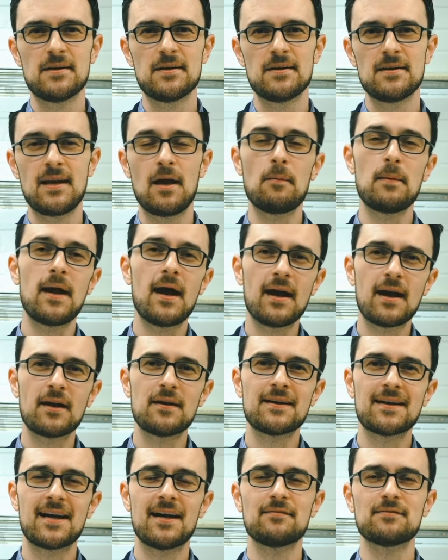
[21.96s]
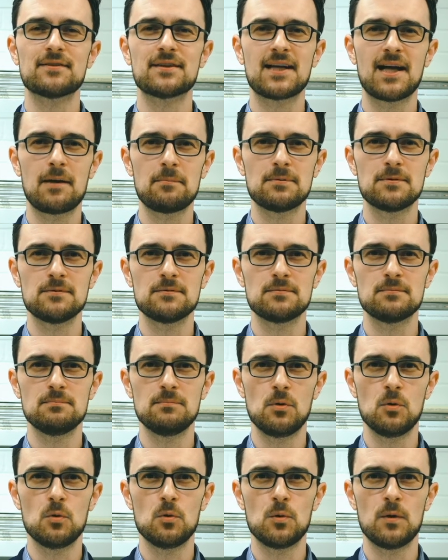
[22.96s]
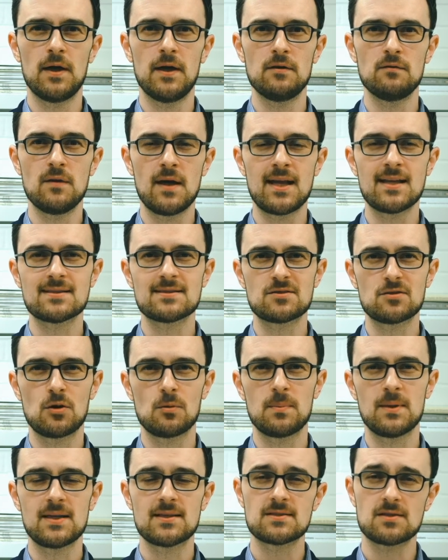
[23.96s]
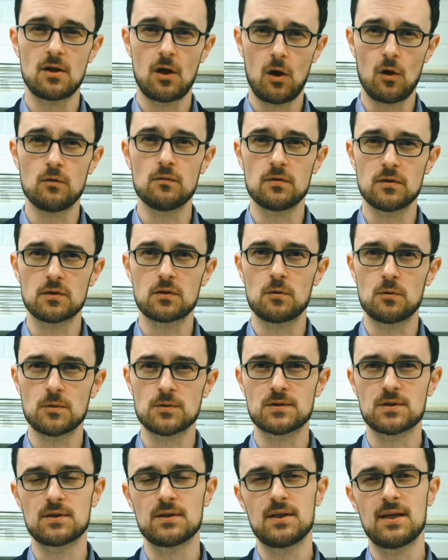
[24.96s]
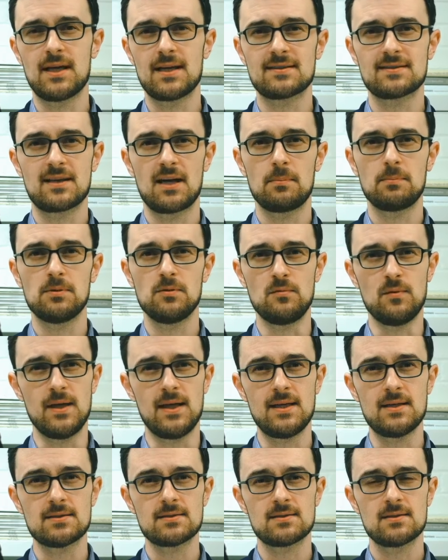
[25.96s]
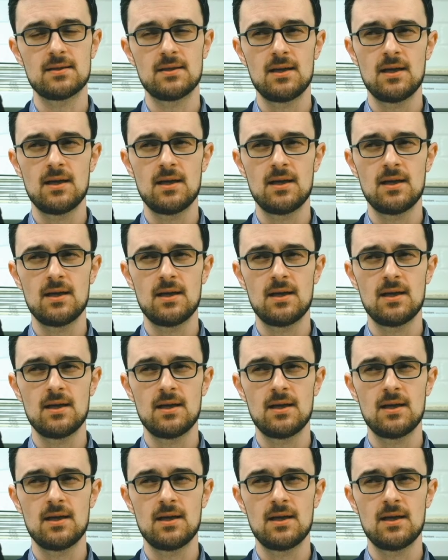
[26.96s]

Now we are going to cover a couple of more advanced topics over the course of the next couple of weeks.